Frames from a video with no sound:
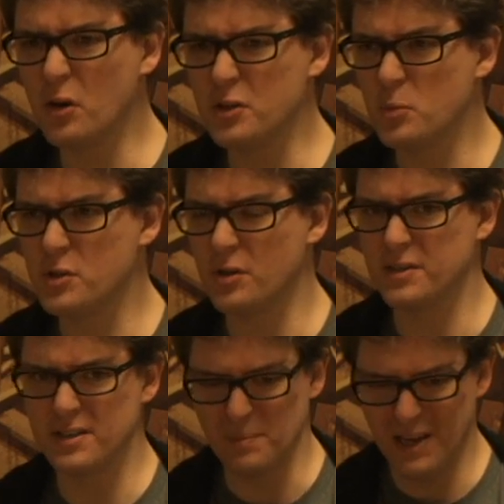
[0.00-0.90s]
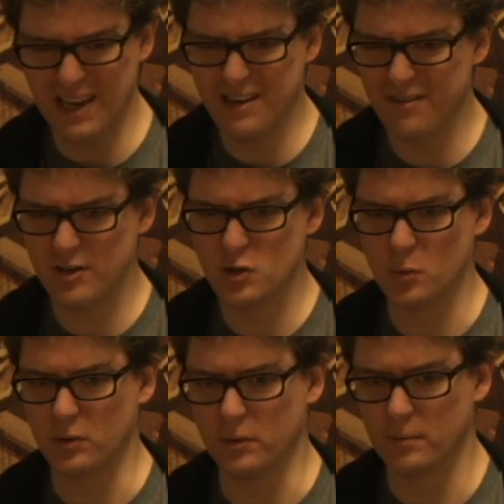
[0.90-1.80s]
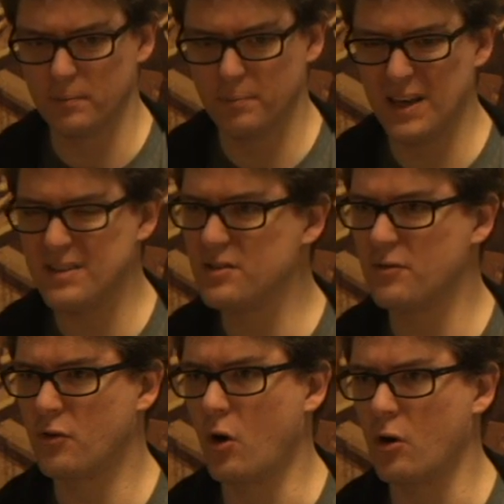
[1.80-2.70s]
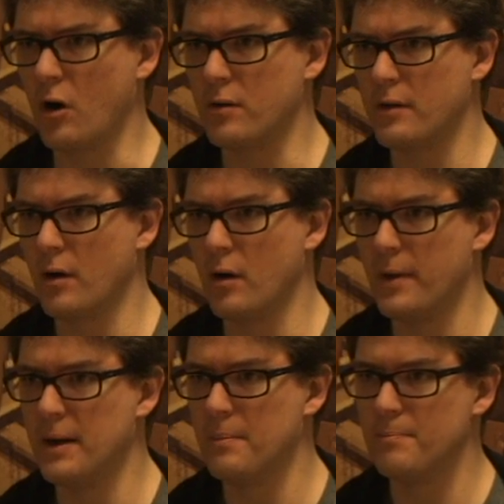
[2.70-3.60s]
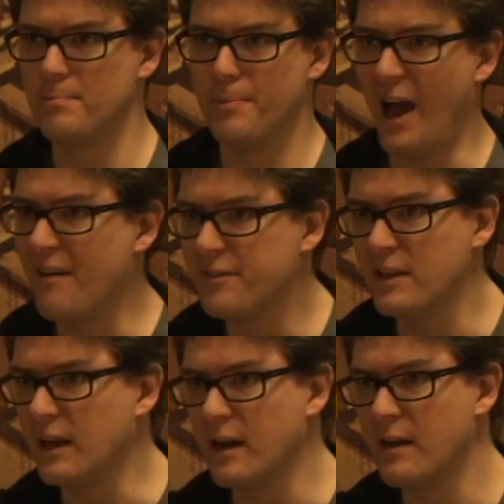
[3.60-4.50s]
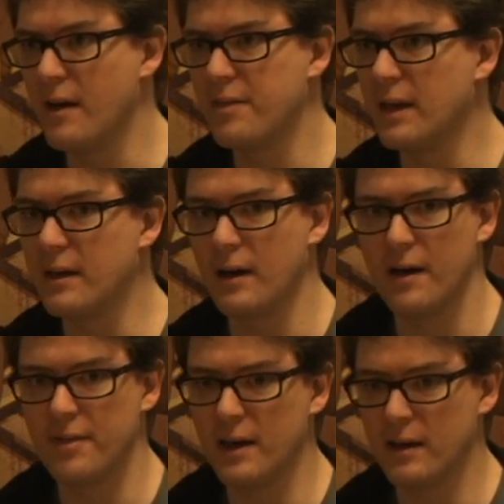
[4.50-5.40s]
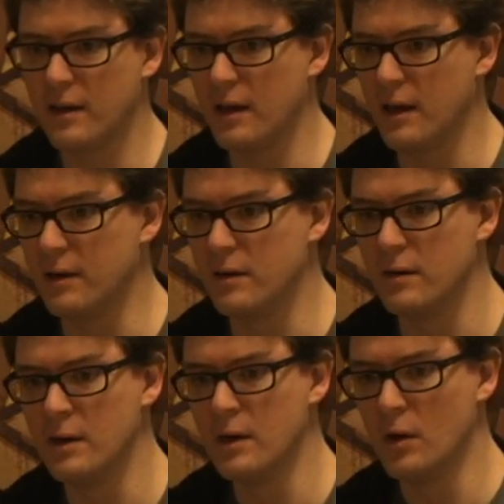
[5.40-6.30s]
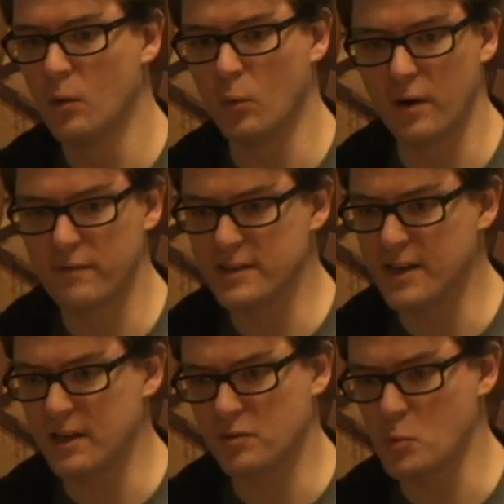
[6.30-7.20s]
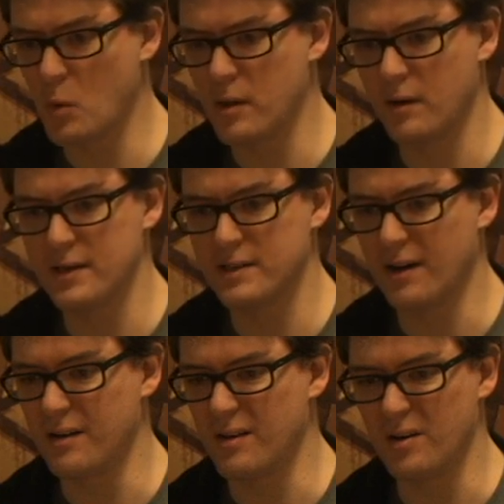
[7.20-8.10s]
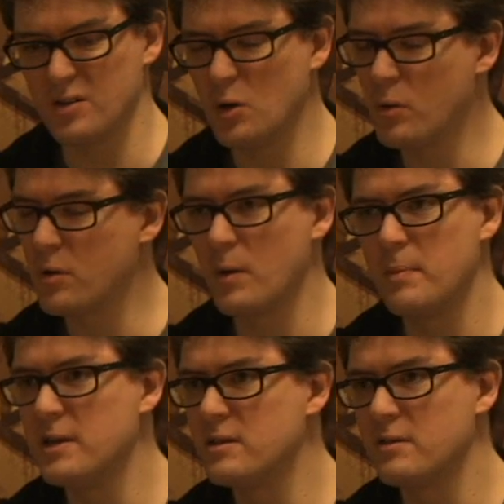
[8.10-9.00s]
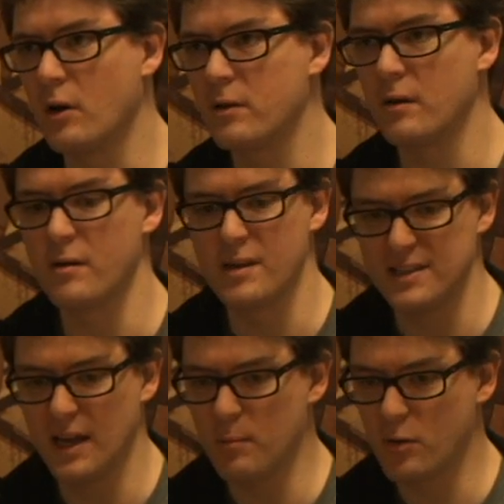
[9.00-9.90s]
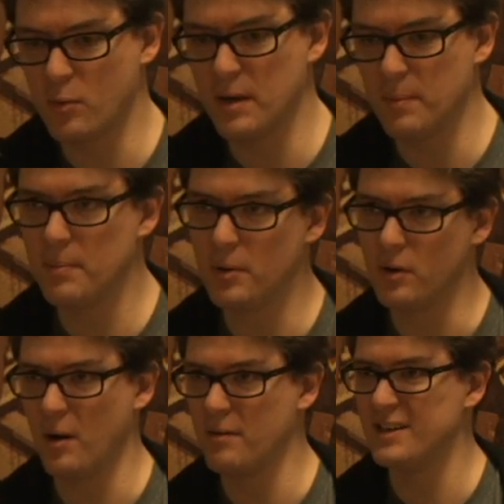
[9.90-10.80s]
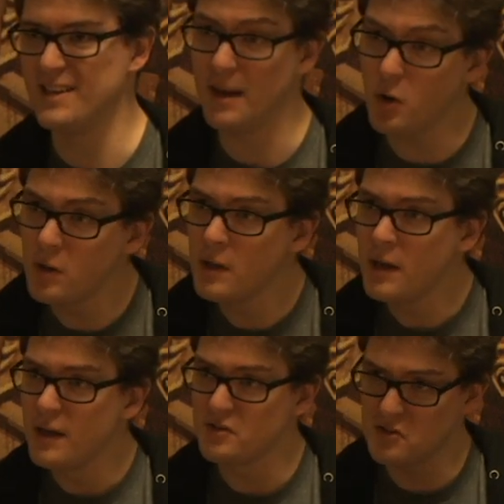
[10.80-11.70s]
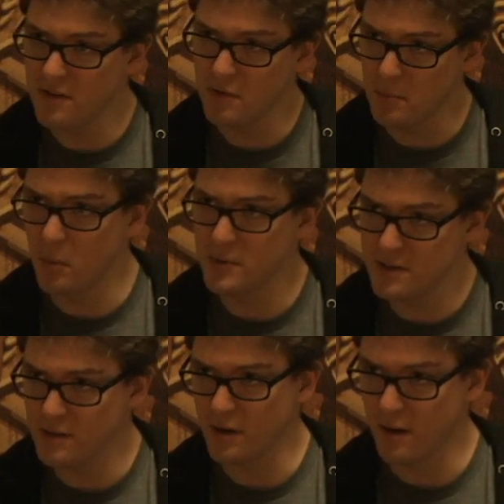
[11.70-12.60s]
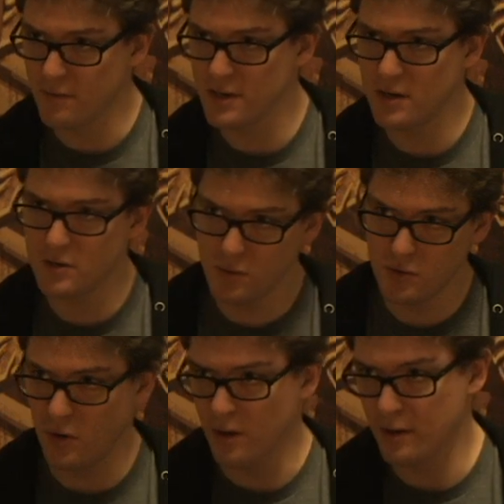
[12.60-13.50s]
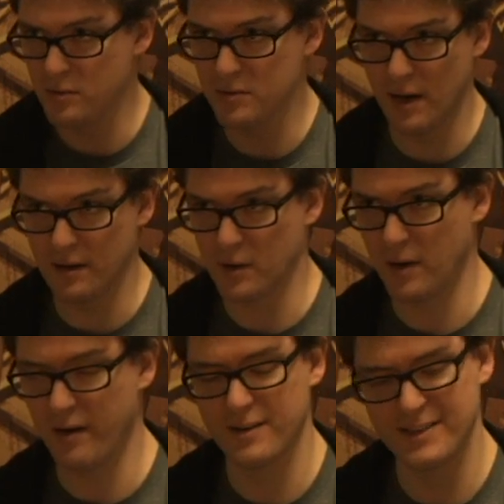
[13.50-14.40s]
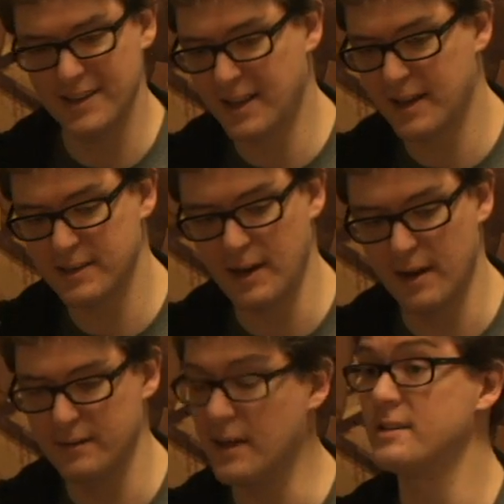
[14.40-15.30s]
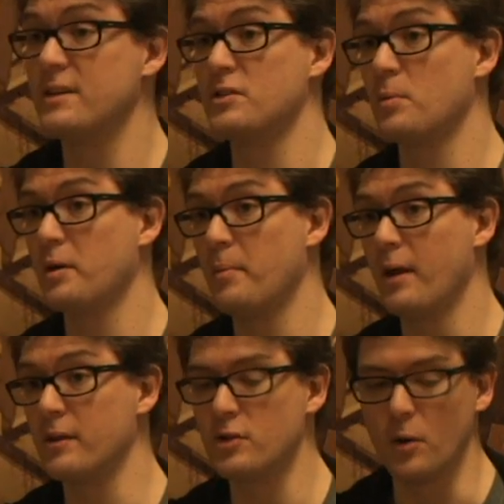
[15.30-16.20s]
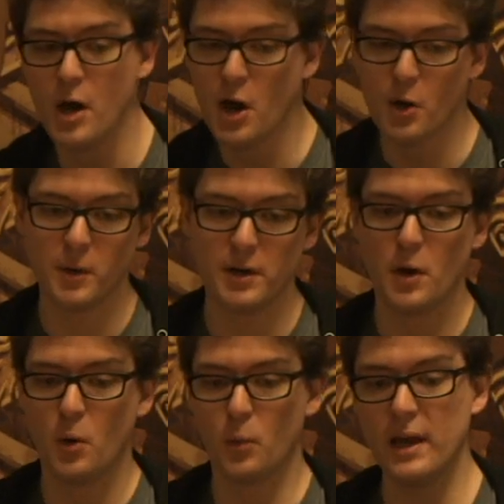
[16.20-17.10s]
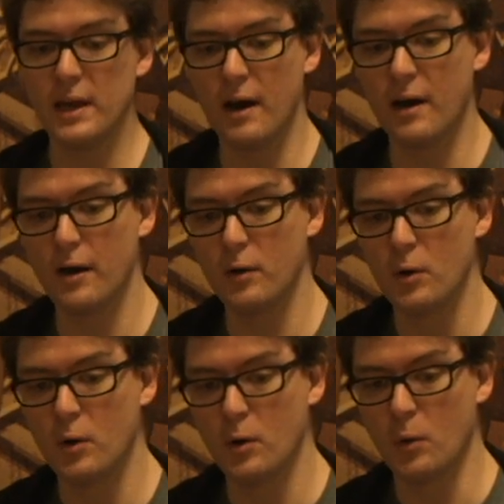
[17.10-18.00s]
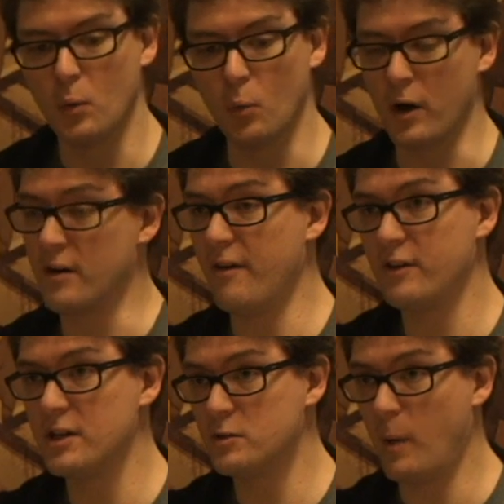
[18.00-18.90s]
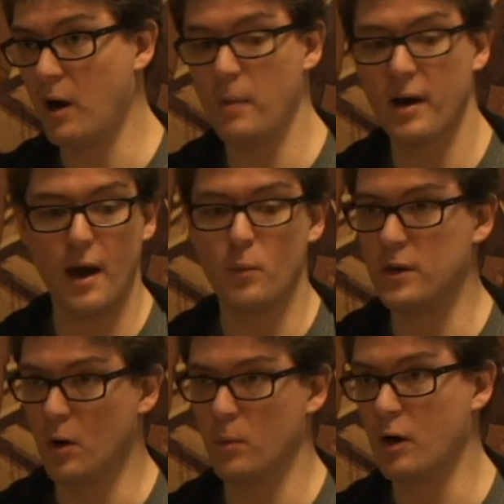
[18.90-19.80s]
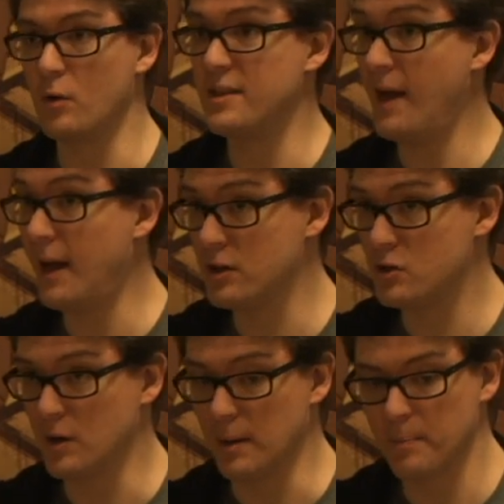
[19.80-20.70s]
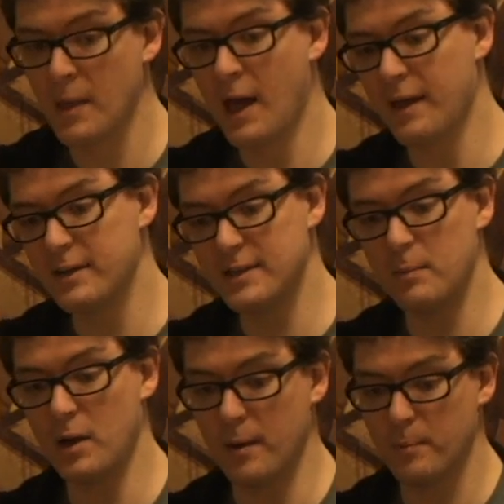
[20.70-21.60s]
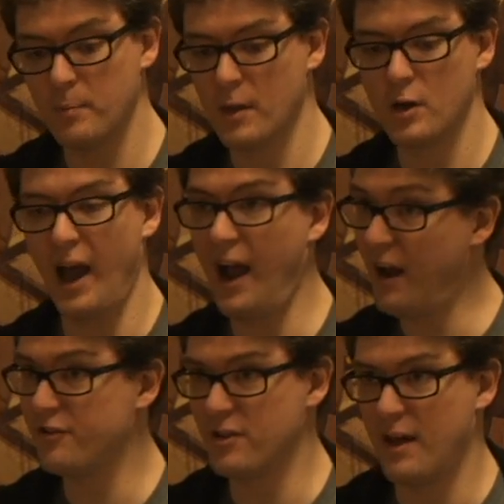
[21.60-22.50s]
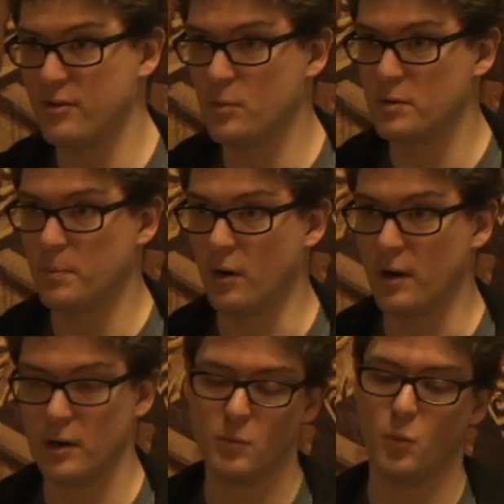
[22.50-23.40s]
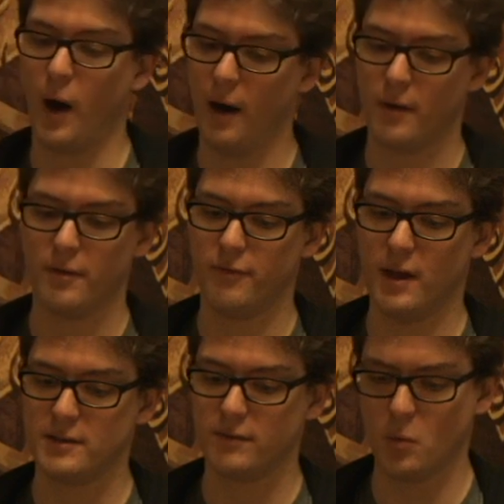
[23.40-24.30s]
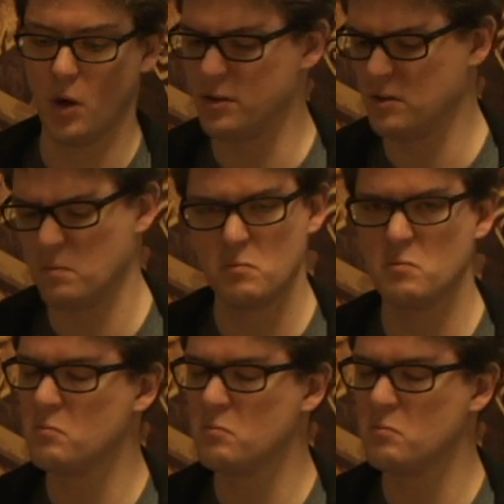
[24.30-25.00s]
it also results in some individual pieces of card art that are a bit baffling. I think in one of the sets from the Weatherlight Saga, there are 2 or 3 pieces of art that are the same 3 people around a table. There's just different moments in their conversation, who's talking, who's yelling, whatever. And it's like that's not super compelling. So we are definitely inspired by that. We don't want to go to that extreme. At the same time, after that, there was a period where the philosophy was